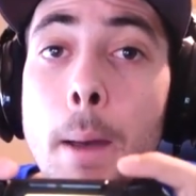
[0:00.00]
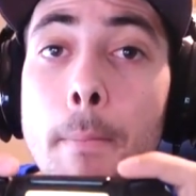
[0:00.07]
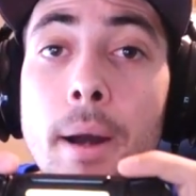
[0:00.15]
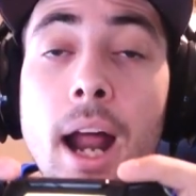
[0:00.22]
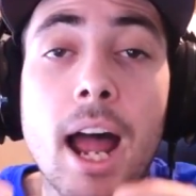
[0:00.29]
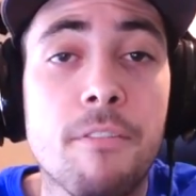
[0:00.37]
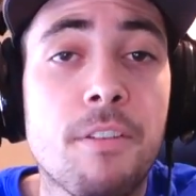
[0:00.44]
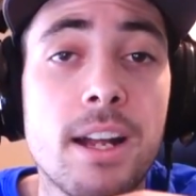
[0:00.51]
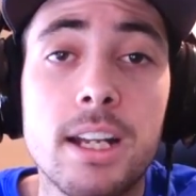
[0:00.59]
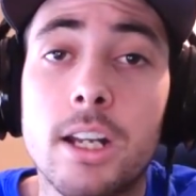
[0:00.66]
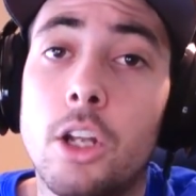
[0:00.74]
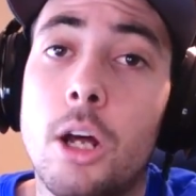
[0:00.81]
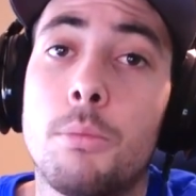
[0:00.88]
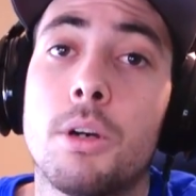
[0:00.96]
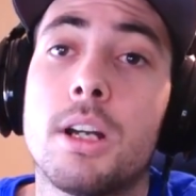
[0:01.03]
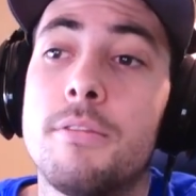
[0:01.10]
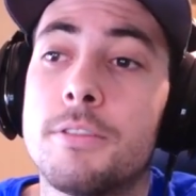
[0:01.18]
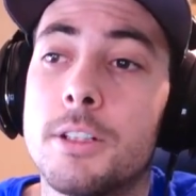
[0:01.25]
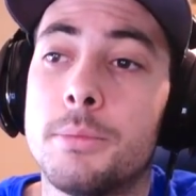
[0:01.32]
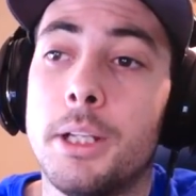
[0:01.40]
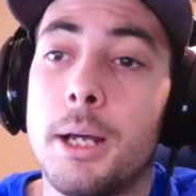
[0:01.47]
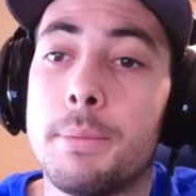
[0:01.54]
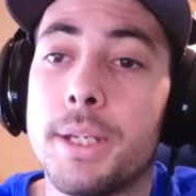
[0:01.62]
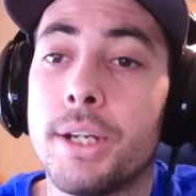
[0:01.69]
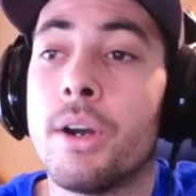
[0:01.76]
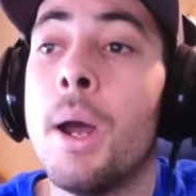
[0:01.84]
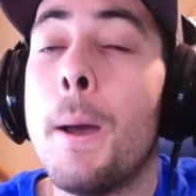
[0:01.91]
but I find it a lot more comfortable up
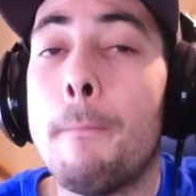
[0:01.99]
here.